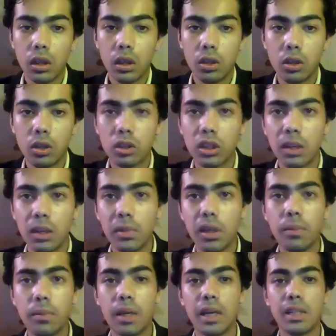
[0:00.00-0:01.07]
Dr.
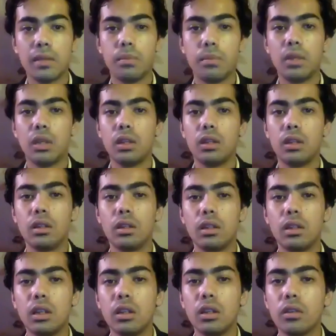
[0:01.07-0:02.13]
Habib has been the
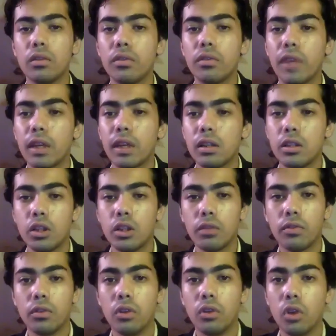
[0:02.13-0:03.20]
Dean of the Faculty of
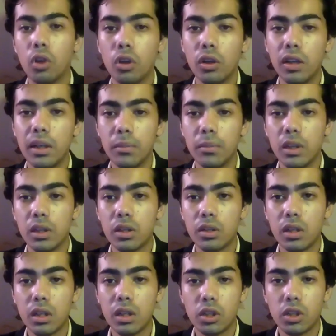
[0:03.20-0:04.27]
Law,
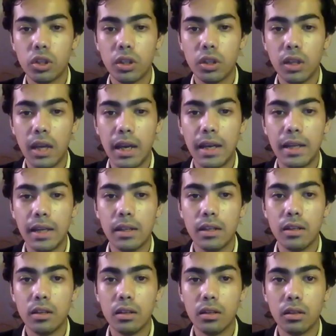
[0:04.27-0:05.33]
Administration,
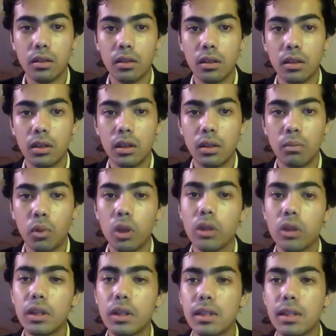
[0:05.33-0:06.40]
and
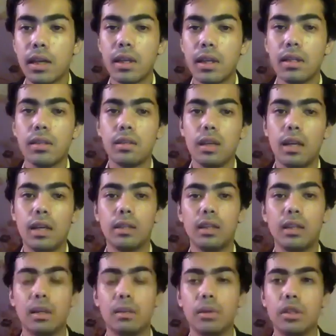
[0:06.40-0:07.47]
Political Science at the
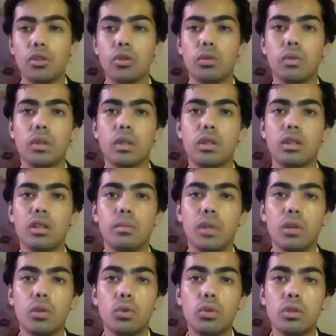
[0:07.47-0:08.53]
Lebanese University in
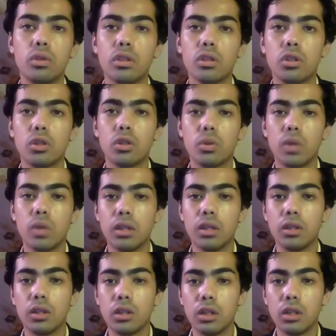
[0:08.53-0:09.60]
Beirut since
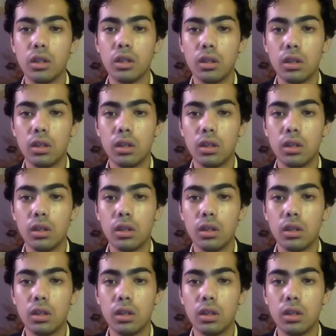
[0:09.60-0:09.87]
2013,